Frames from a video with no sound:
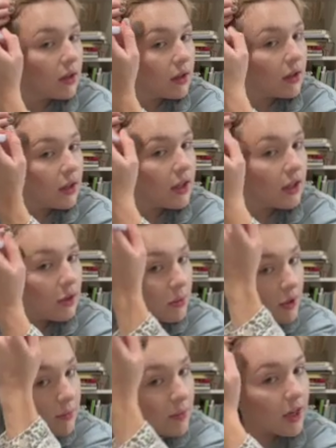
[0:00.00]
A little bit
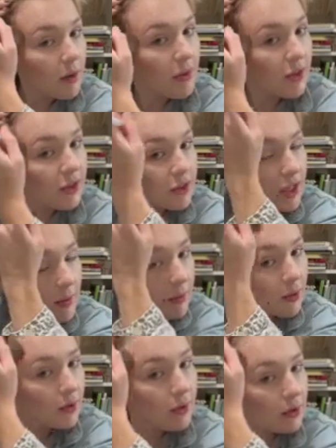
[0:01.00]
of makeup at the
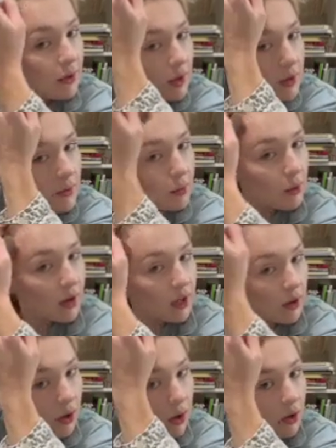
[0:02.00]
temple. Bring it
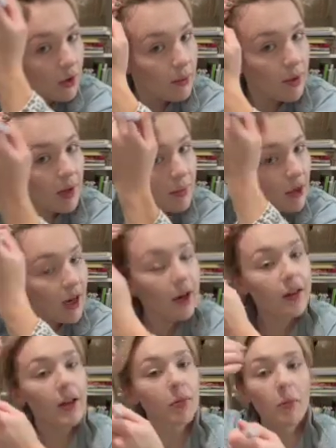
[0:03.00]
all the way up your
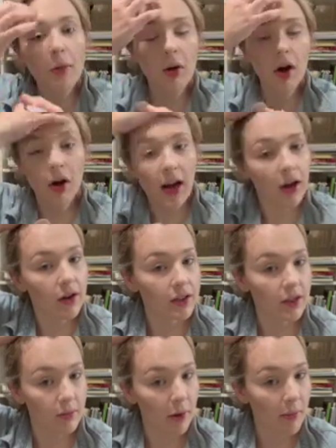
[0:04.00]
hairline. Remember, our hair is
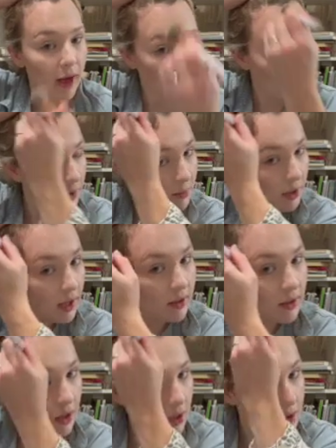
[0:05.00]
gonna be back in a
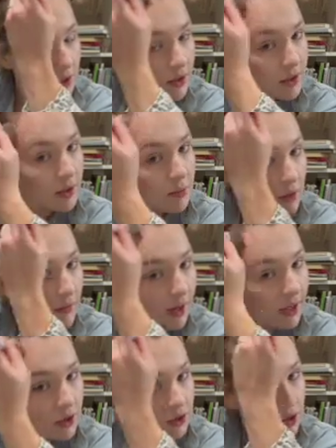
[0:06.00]
bun, so this is
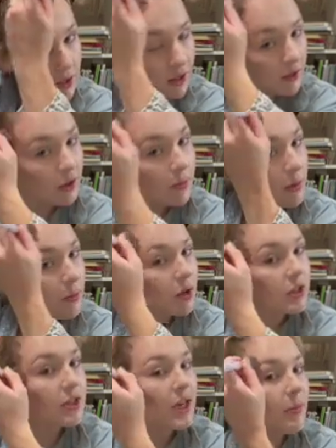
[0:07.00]
providing us just a little bit more
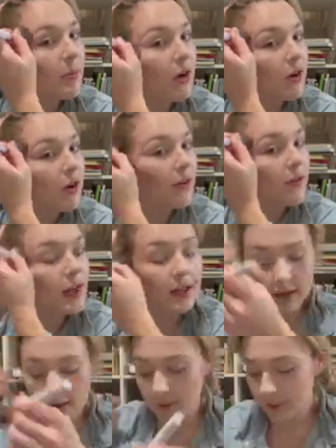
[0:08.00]
depth on our
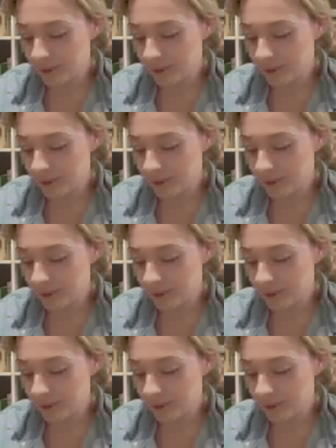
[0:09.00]
face.